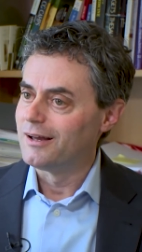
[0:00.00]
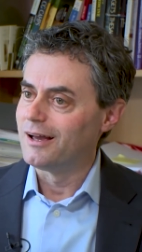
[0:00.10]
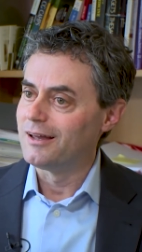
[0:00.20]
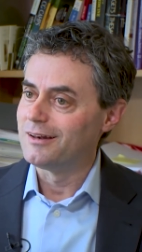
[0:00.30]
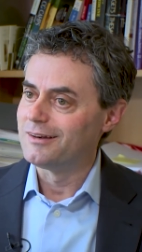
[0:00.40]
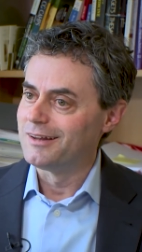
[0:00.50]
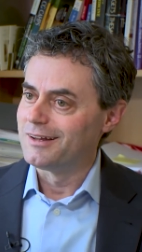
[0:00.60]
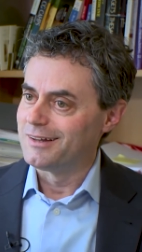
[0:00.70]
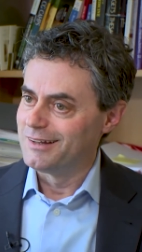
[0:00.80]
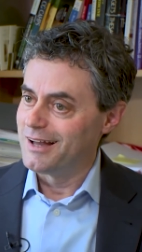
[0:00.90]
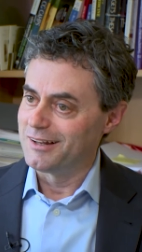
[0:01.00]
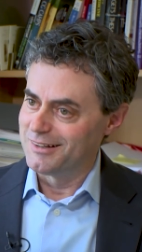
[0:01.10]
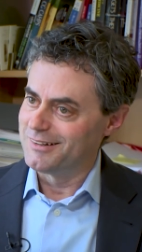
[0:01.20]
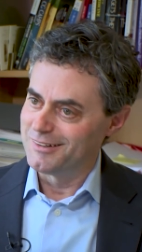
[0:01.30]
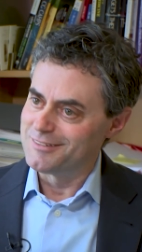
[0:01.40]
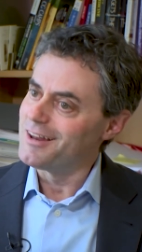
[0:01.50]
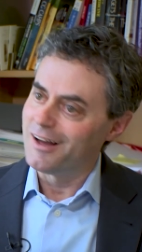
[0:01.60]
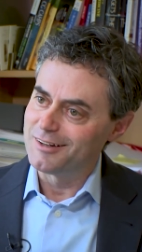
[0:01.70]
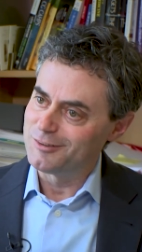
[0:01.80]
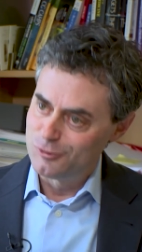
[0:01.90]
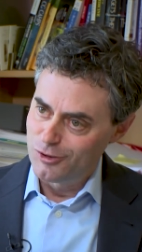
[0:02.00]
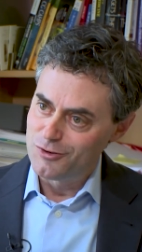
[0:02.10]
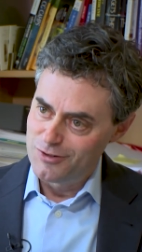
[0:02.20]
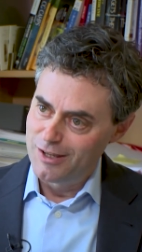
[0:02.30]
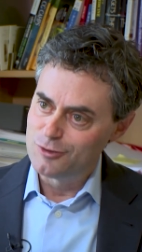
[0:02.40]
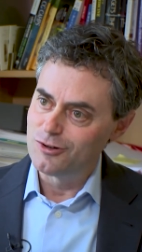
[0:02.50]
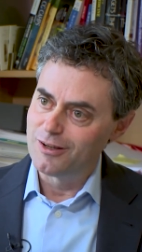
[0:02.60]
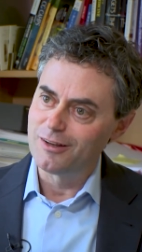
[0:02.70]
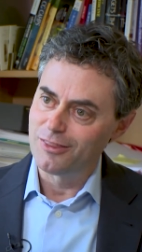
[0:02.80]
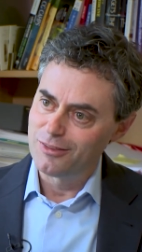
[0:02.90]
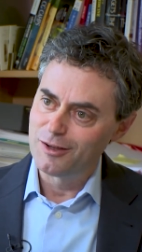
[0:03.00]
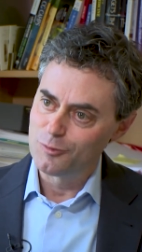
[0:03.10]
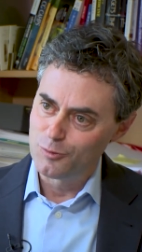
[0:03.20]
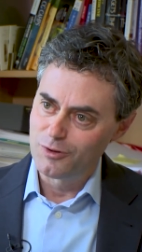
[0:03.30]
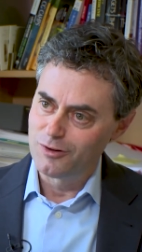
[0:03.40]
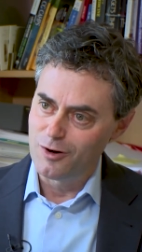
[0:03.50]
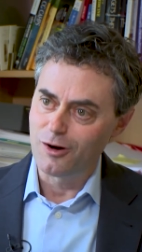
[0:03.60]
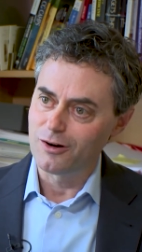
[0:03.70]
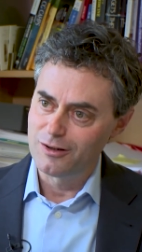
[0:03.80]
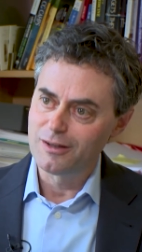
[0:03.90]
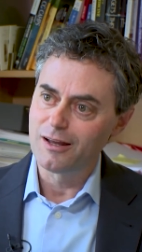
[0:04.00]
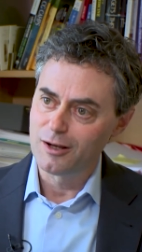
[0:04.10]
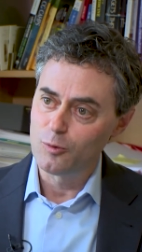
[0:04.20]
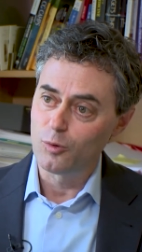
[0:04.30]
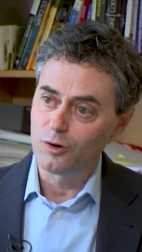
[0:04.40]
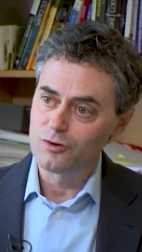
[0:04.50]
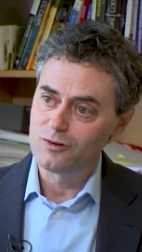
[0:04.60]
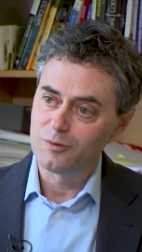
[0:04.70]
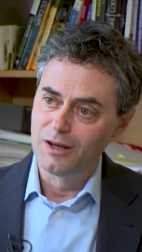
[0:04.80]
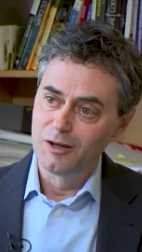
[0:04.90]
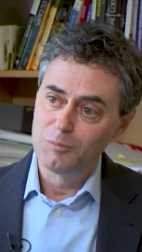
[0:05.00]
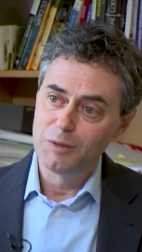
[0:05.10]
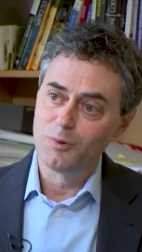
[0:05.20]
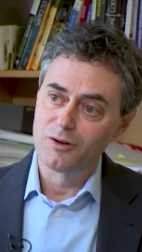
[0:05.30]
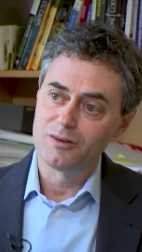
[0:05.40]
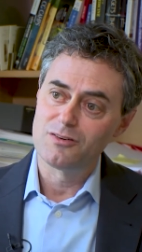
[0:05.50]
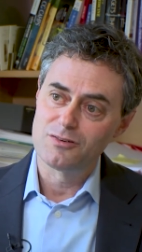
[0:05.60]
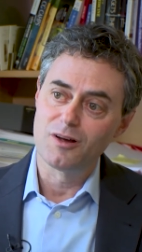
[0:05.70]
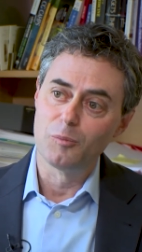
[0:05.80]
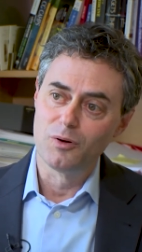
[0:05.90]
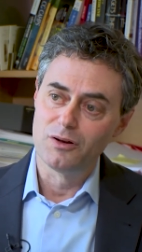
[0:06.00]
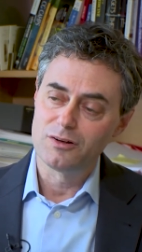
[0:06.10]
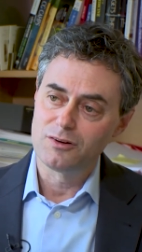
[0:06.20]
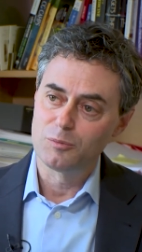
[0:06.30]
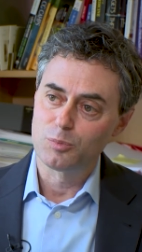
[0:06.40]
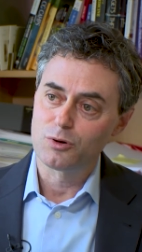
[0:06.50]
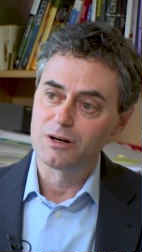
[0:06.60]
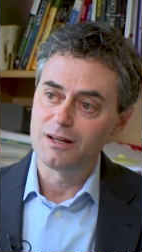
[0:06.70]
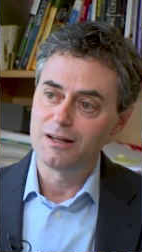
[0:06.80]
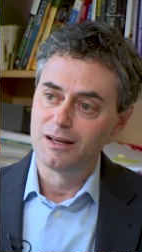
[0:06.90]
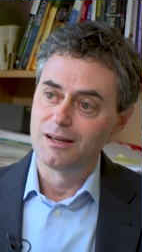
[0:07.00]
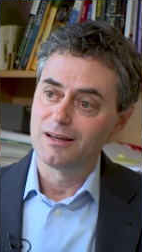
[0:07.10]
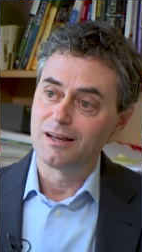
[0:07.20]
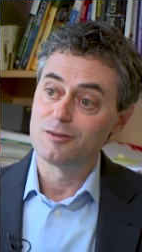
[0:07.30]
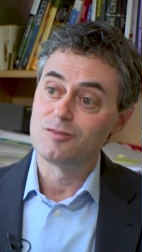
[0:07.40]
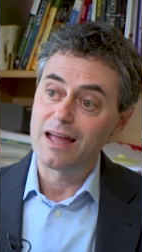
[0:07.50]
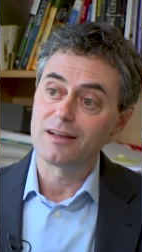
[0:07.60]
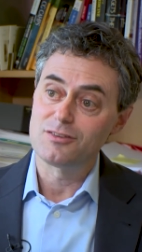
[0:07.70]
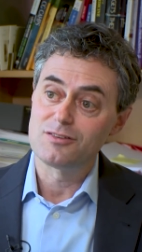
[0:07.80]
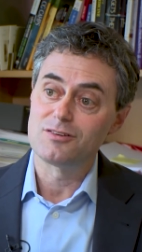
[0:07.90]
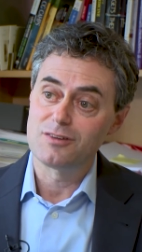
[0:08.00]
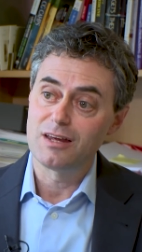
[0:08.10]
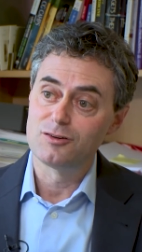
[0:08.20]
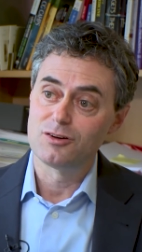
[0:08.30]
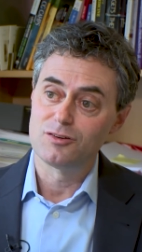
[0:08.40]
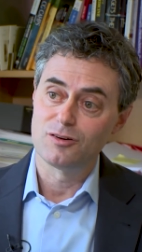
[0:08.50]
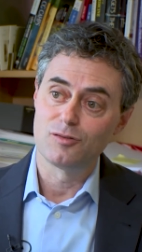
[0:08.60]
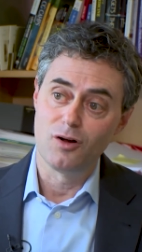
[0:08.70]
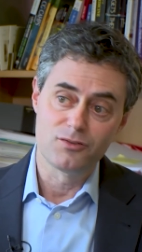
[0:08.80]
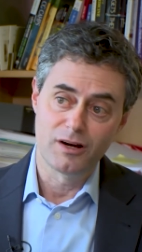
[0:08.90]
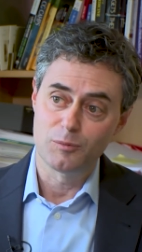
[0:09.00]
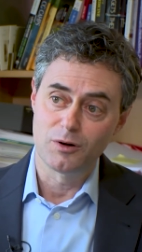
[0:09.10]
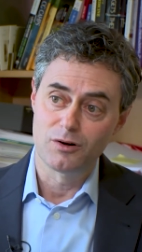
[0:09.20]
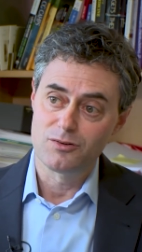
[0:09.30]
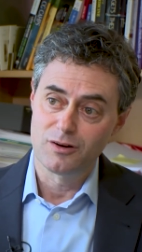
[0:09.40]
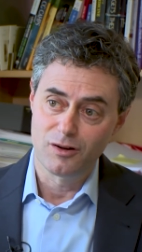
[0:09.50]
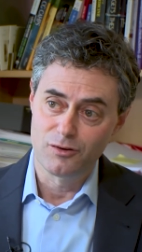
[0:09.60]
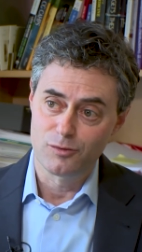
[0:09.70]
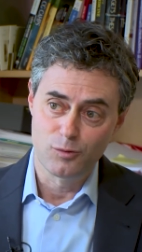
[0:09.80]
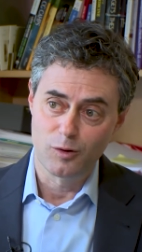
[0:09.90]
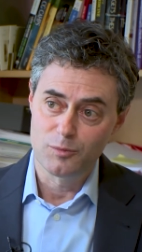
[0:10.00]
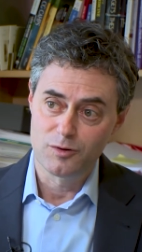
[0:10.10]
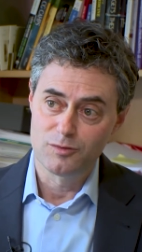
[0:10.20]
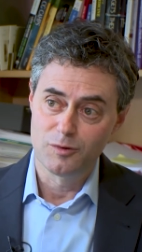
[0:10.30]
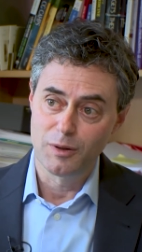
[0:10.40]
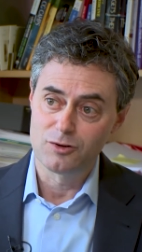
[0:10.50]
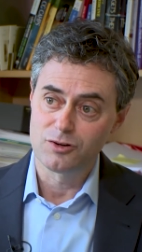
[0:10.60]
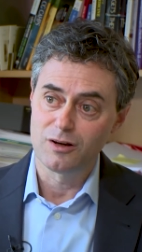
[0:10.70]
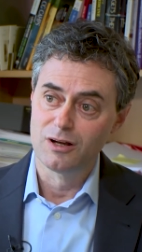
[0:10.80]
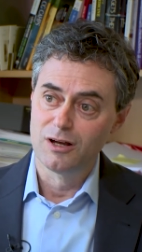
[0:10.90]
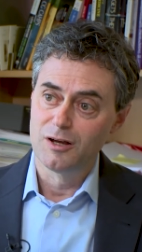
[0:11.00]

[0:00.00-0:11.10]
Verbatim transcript: And yet it's not just aging, and things really are getting worse, and people can stumble into pretty advanced stages of Alzheimer's and other forms of dementia